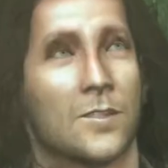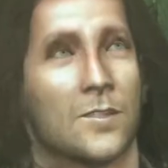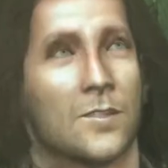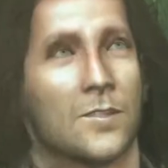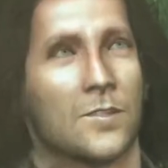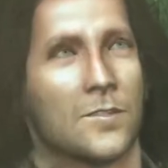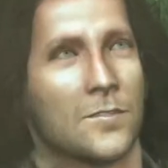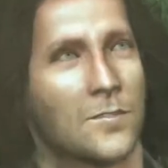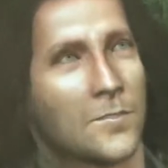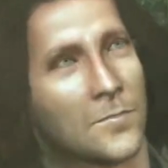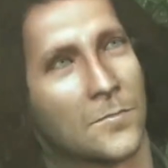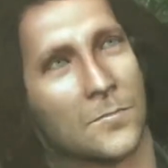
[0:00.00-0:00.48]
your
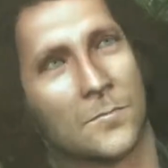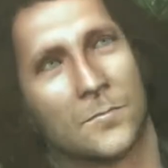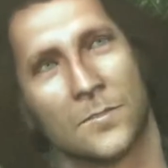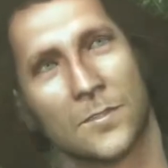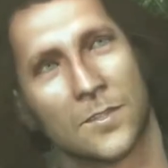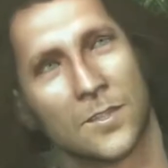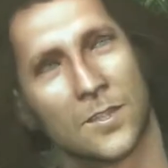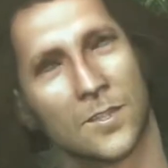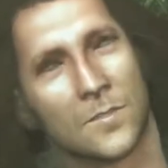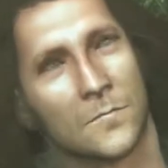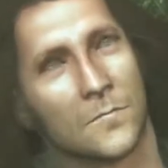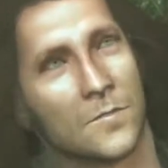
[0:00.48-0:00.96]
hair. Wow,
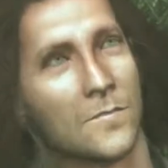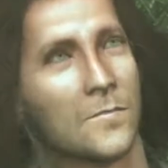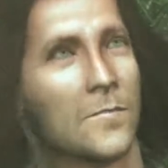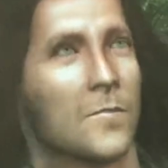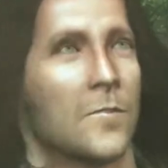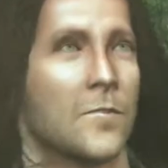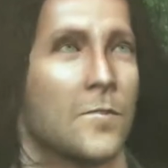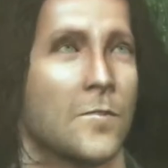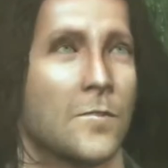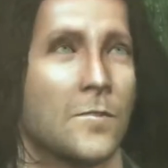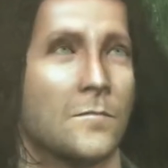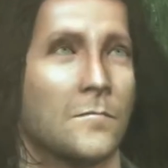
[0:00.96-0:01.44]
he looks
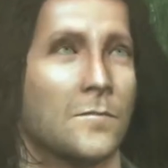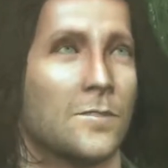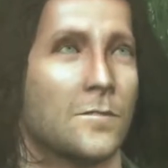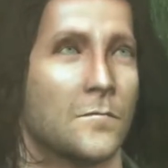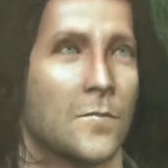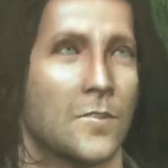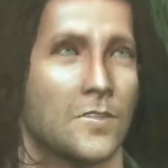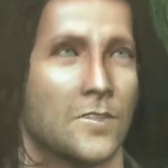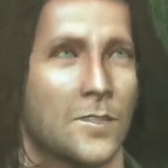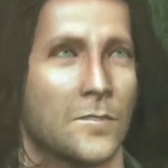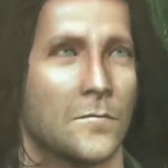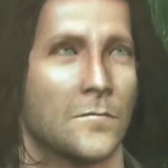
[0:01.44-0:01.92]
weird.
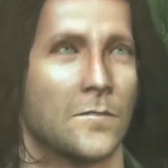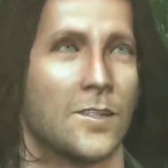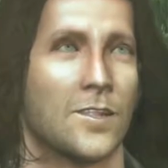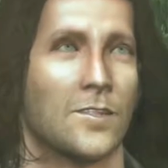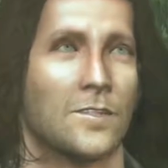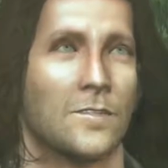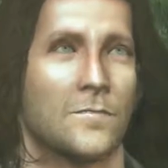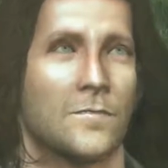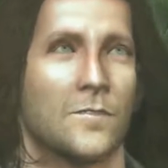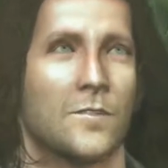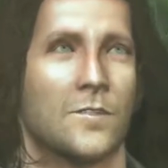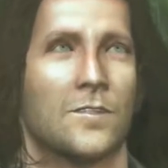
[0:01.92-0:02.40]

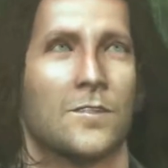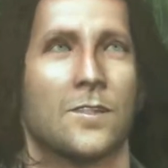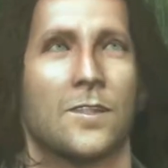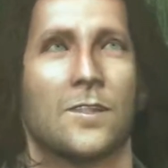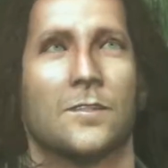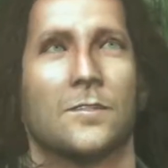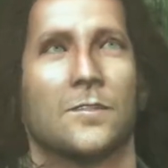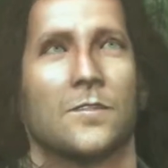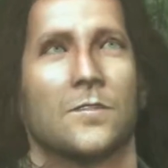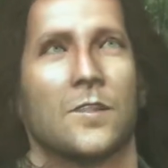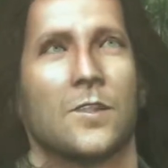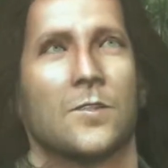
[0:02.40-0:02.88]

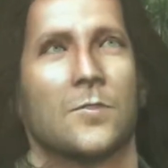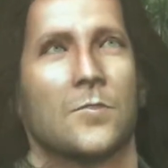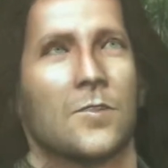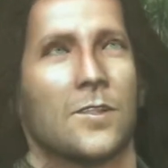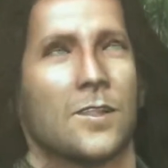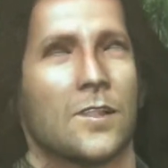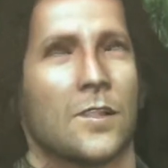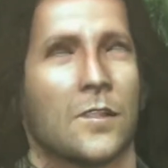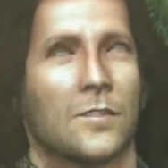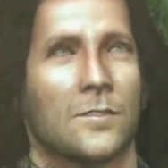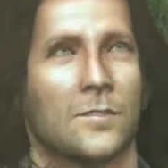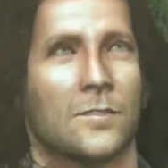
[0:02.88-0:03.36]
Where's his
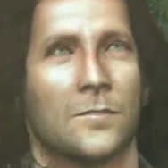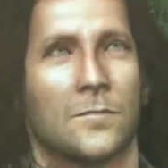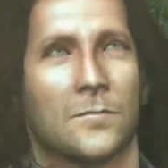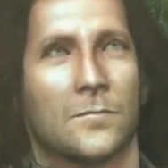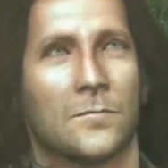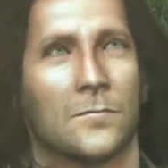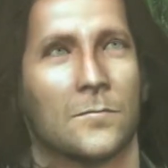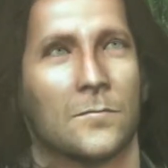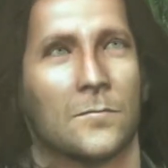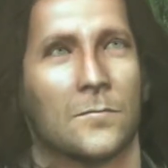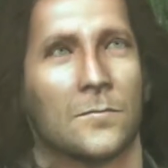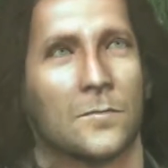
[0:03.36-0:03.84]
years. lips?
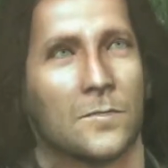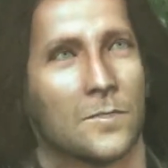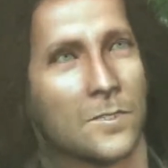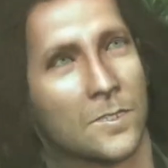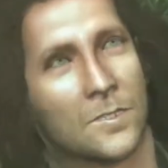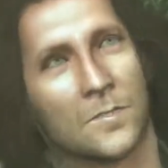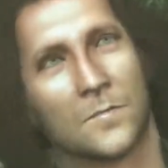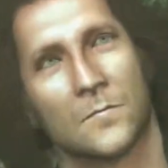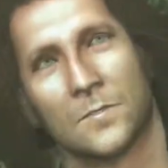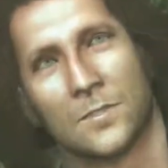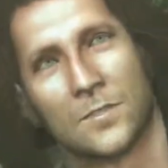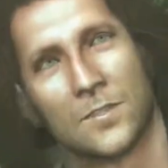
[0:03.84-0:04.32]

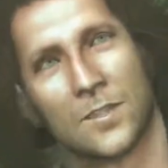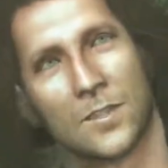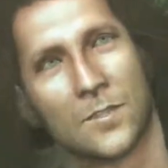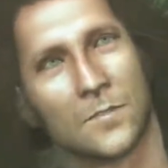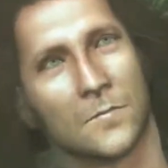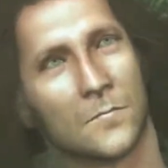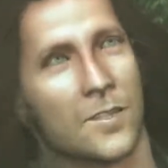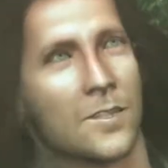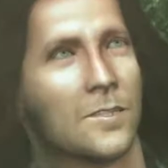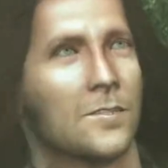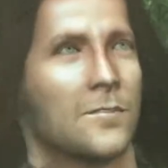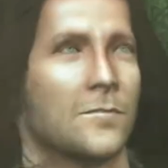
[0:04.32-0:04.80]
Name's
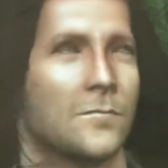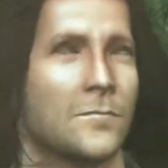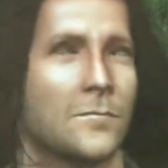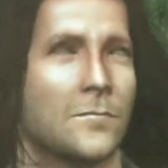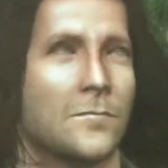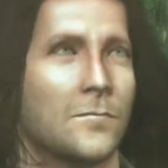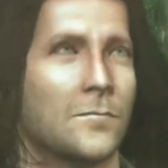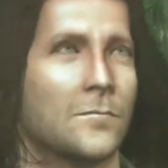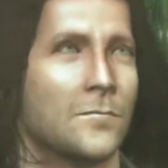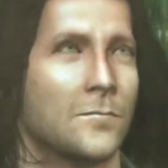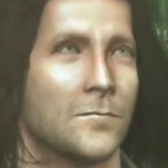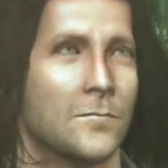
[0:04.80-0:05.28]
Desmond.
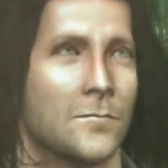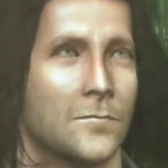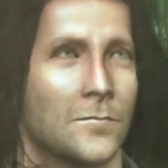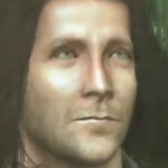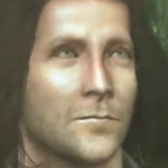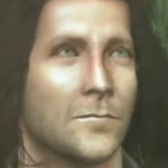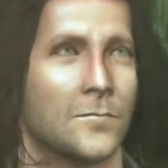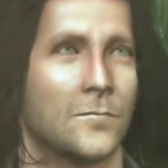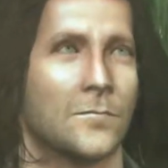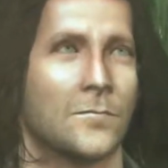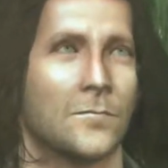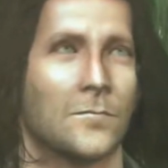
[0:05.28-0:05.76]
And his
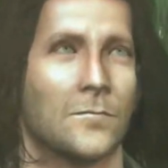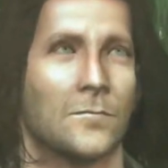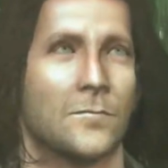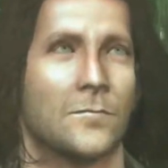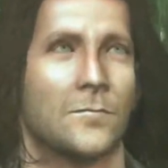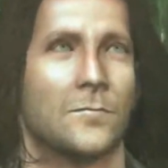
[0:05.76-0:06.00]
forehead.